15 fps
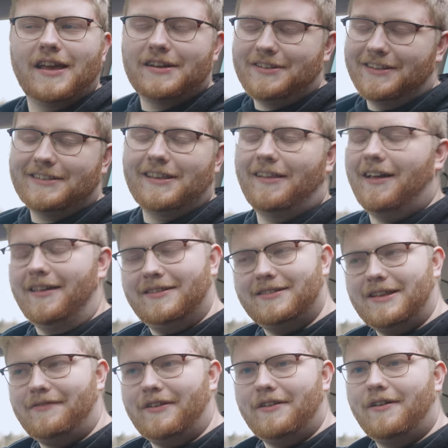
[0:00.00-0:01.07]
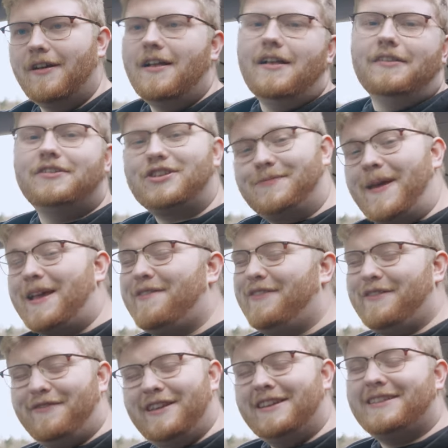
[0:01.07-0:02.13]
Actually, that's a lie, it's definitely not. The spec of
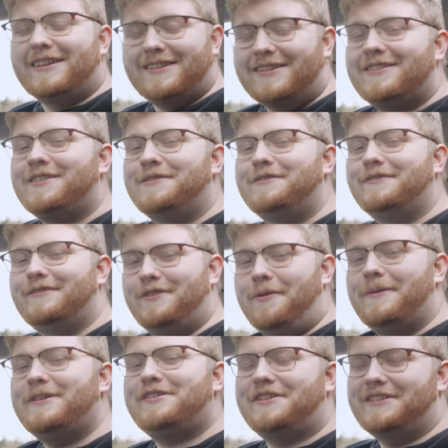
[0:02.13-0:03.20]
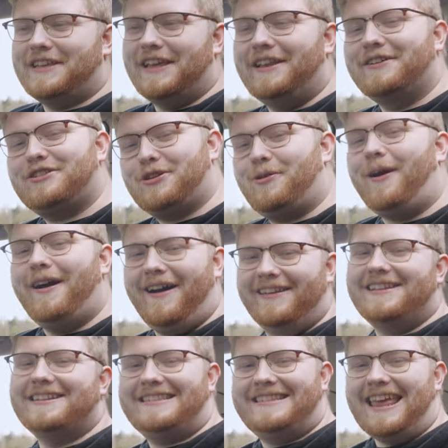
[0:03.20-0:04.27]
it really doesn't suit yobbish because no, it looks quite really
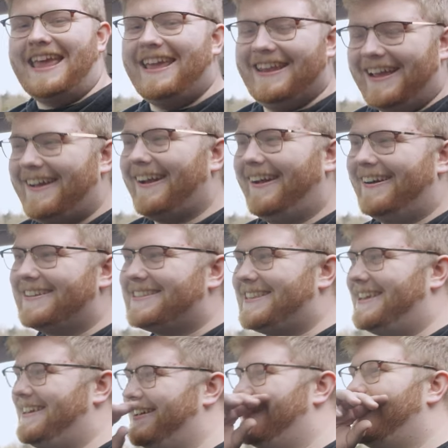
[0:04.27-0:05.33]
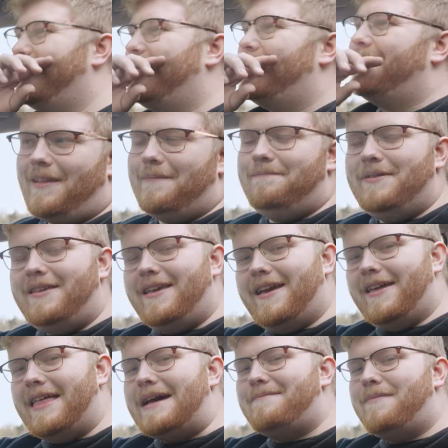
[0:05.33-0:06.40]
understated nice, and classy. But
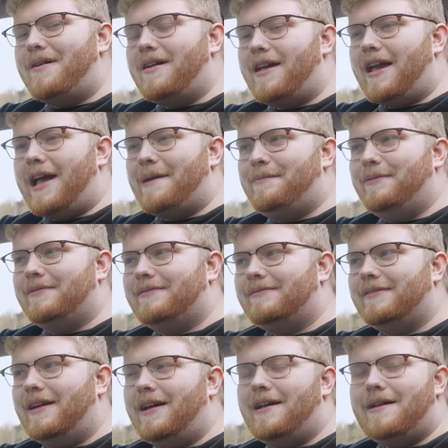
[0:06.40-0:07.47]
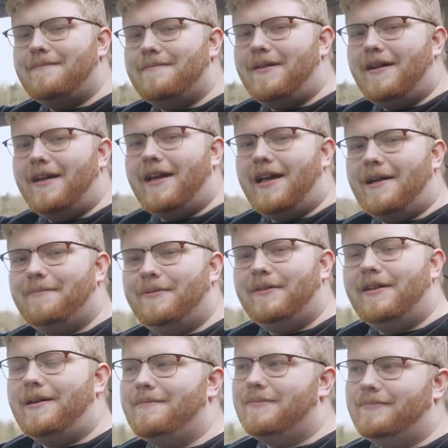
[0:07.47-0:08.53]
yeah, that might happen. That might happen.
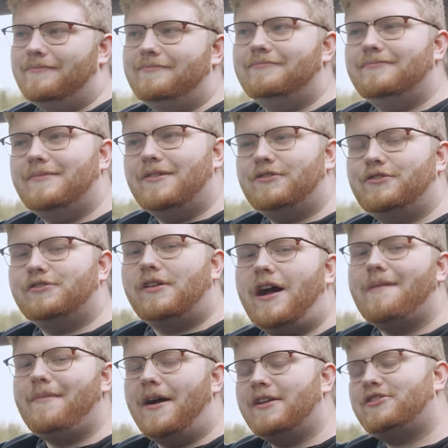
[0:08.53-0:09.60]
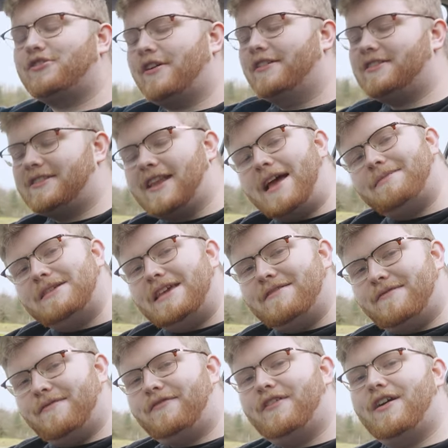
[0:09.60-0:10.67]
I'm not sure. I might try slam it
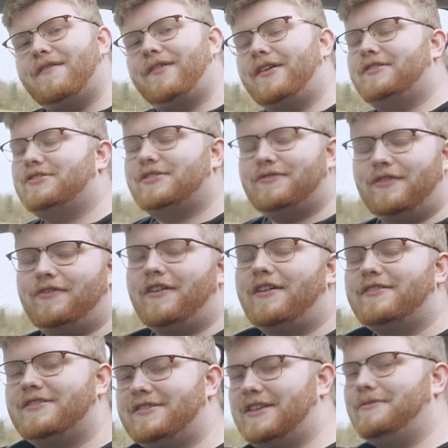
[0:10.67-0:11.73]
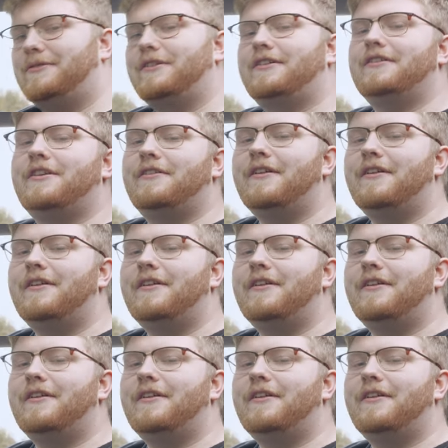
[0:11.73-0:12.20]
even further just for fun to see what it can do.